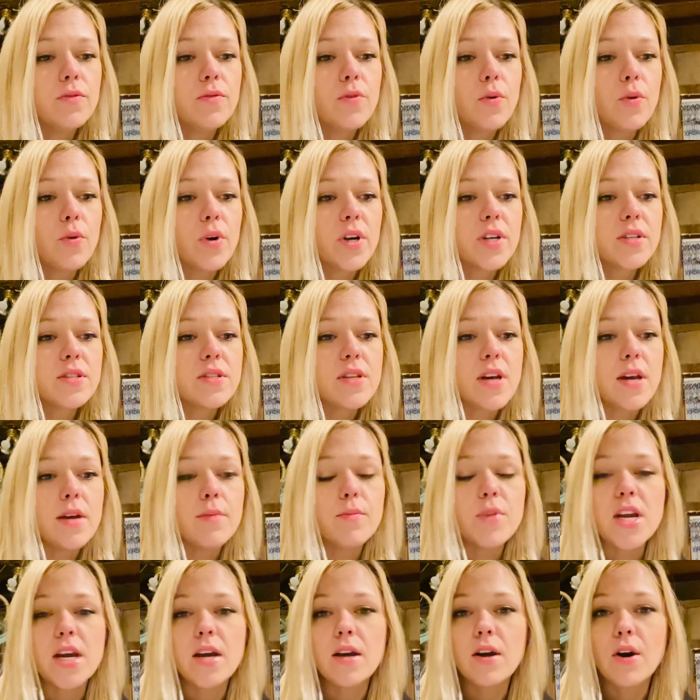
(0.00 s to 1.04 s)
for
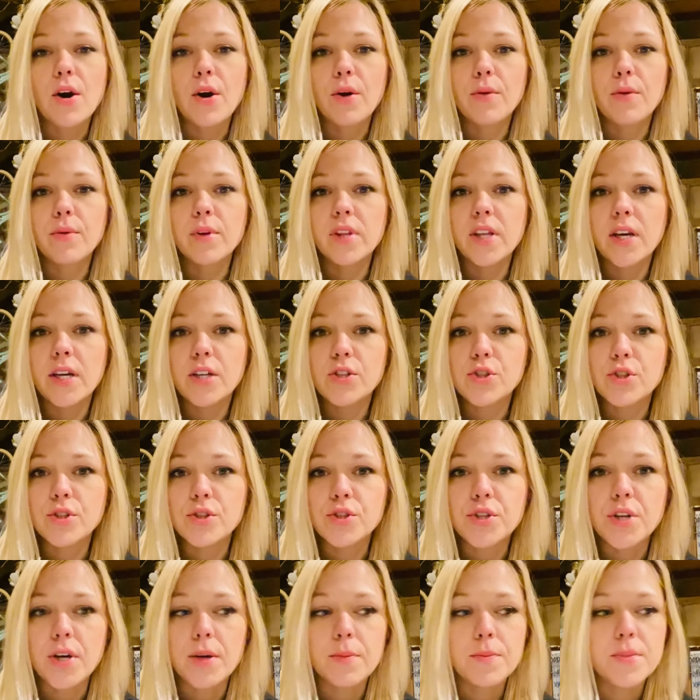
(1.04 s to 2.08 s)
examining our
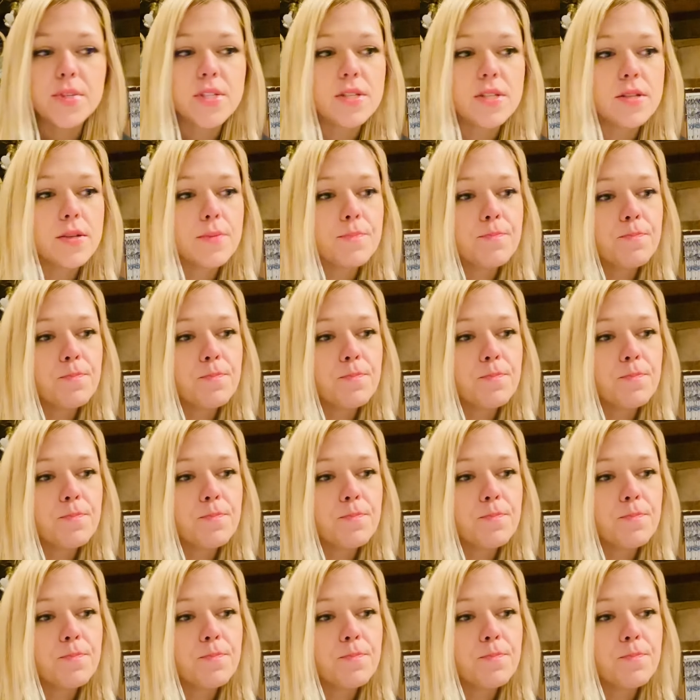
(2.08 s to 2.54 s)
relationships.